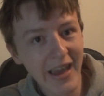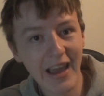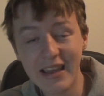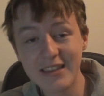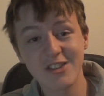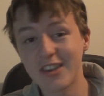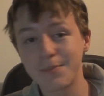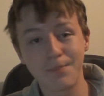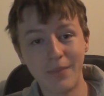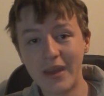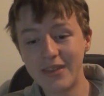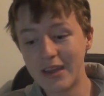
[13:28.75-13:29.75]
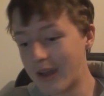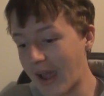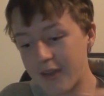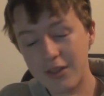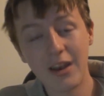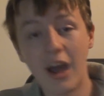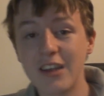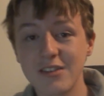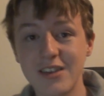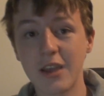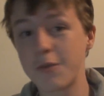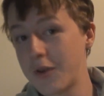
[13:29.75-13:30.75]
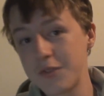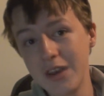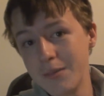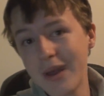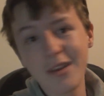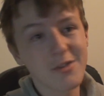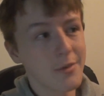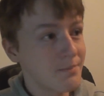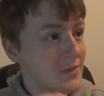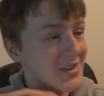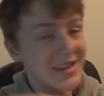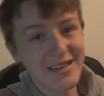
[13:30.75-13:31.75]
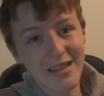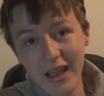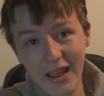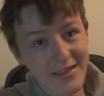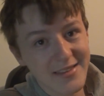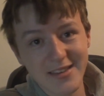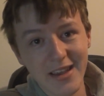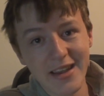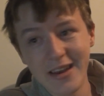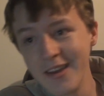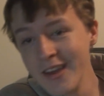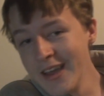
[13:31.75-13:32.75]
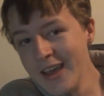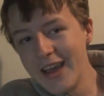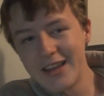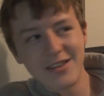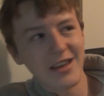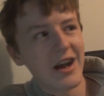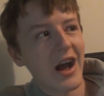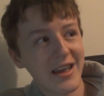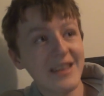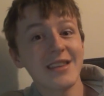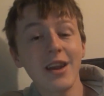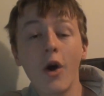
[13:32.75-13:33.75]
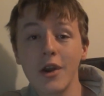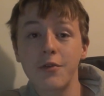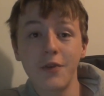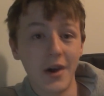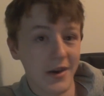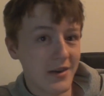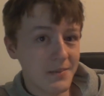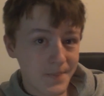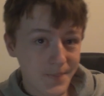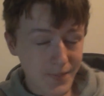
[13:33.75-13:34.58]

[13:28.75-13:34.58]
It's just the last like 15 minutes are just insane. It's a lot of fun.